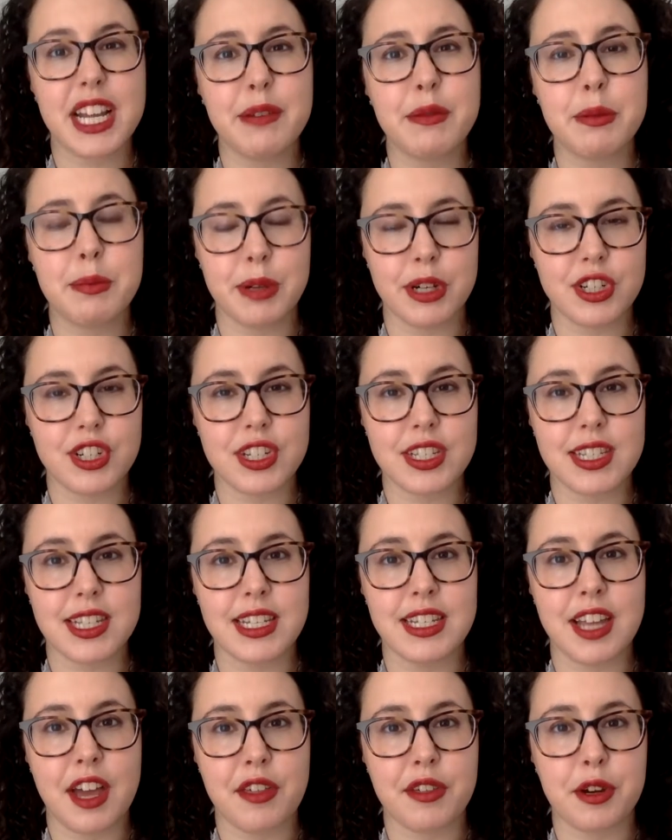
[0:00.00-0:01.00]
I would purchase
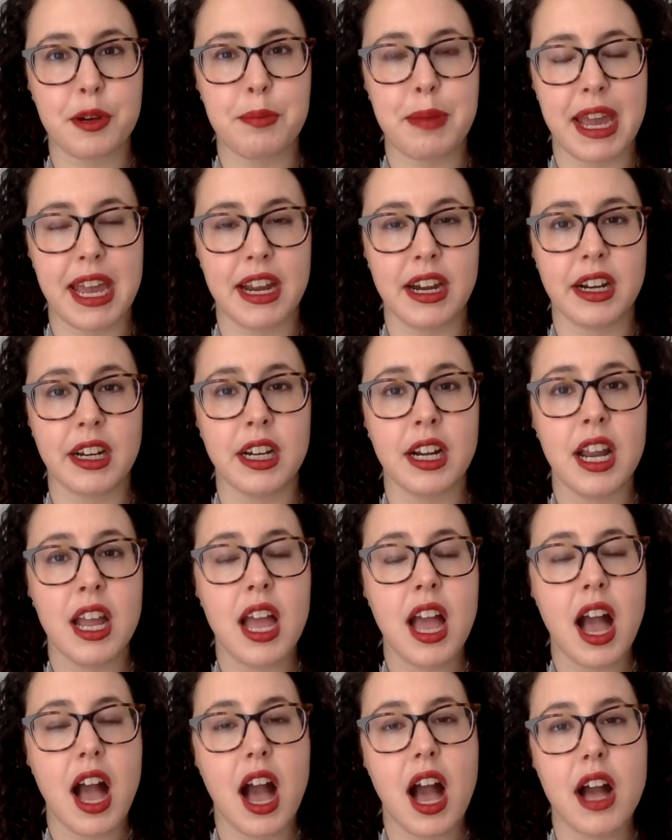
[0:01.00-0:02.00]
another pair
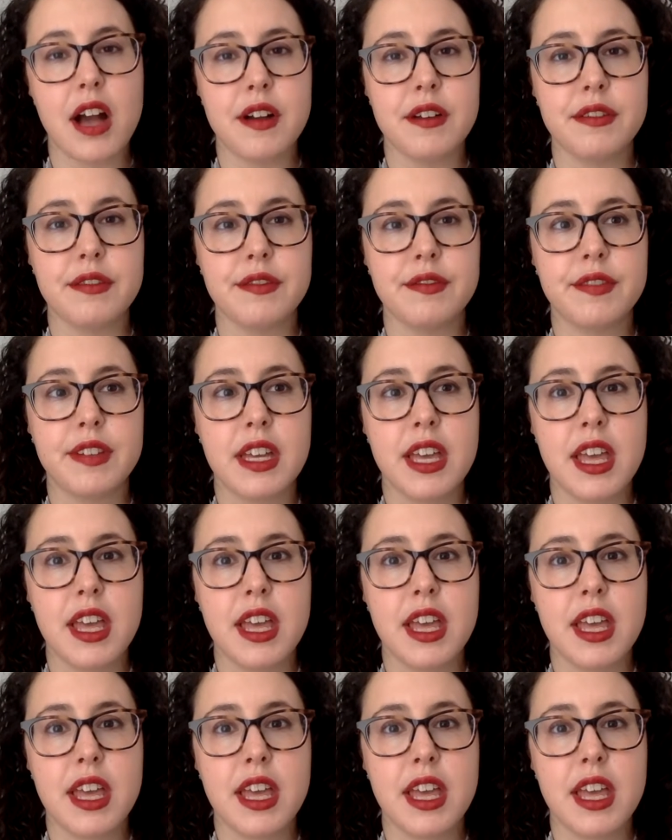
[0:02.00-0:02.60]
of